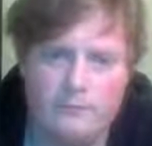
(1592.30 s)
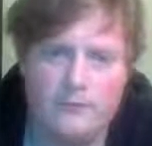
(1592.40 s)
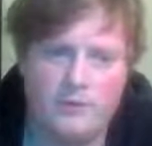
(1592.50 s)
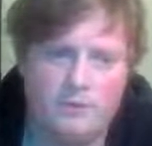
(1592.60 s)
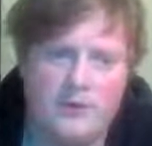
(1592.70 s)

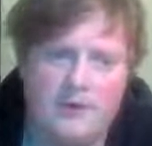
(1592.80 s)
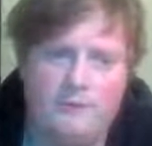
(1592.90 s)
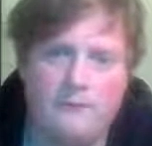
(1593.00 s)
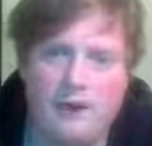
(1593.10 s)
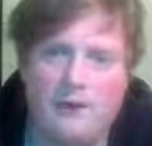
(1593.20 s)
But queen
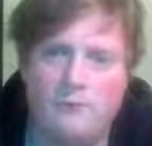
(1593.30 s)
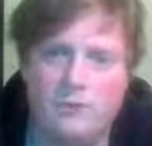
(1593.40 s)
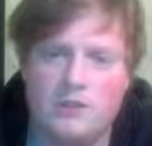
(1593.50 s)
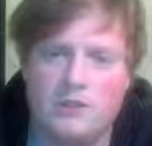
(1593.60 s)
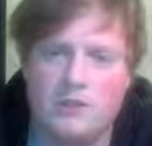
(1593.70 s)
a5,
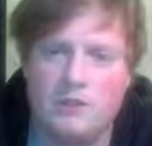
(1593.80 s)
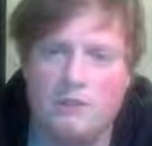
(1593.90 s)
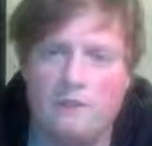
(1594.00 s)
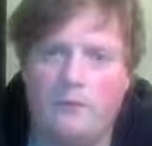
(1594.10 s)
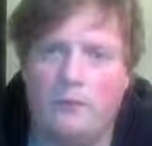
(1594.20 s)
what's
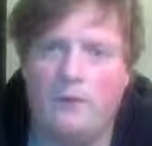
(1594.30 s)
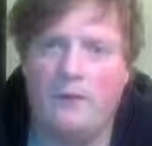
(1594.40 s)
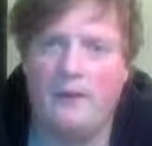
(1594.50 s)
wrong with